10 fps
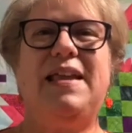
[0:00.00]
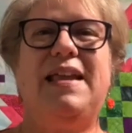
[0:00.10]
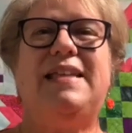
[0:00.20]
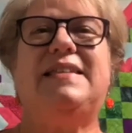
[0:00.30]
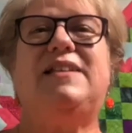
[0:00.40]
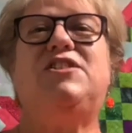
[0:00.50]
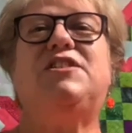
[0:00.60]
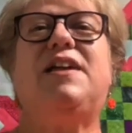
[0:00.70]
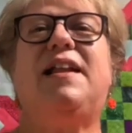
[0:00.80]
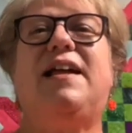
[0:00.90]
as I just
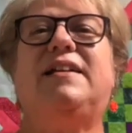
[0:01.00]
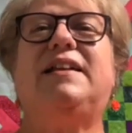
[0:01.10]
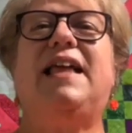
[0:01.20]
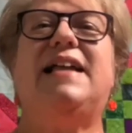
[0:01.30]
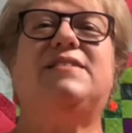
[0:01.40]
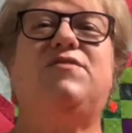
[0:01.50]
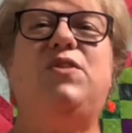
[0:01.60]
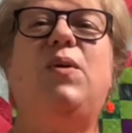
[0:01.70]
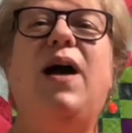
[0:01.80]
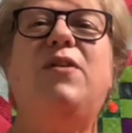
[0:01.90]
got out of class a
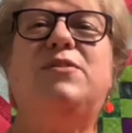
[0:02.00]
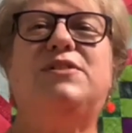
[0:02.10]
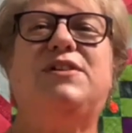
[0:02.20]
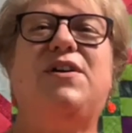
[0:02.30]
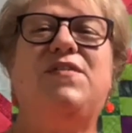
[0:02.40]
few hours ago.